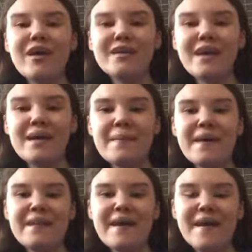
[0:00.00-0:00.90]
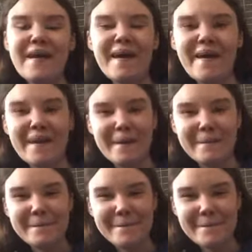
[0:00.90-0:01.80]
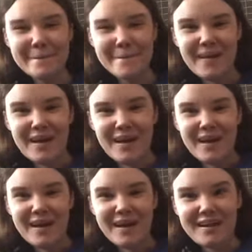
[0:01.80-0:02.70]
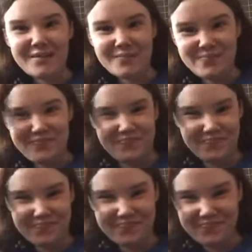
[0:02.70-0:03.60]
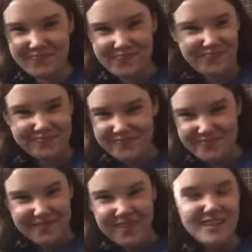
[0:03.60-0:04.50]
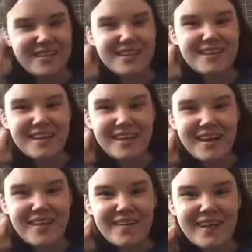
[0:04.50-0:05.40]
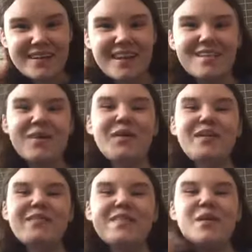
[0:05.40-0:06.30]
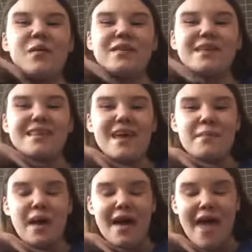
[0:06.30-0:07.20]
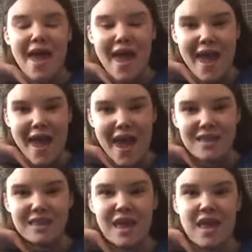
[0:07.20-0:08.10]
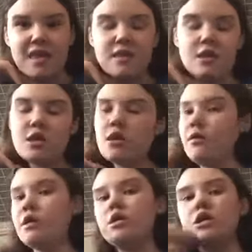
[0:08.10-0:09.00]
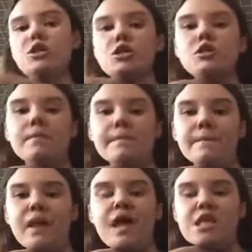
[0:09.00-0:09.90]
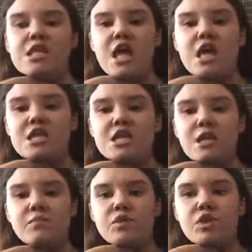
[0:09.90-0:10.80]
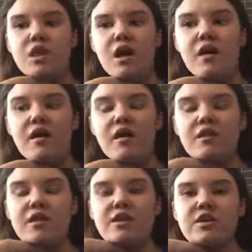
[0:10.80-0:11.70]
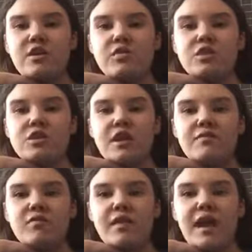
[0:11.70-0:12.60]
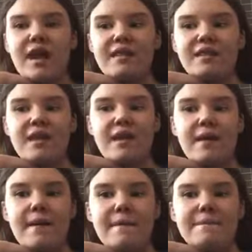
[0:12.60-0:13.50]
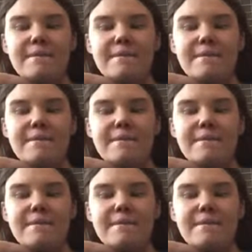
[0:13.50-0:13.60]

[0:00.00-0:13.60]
funny. I mean, like it's just hilarious. I don't even know what to say about it. And then, you know, he just says some stuff. And then, you know, just after that, the, uh,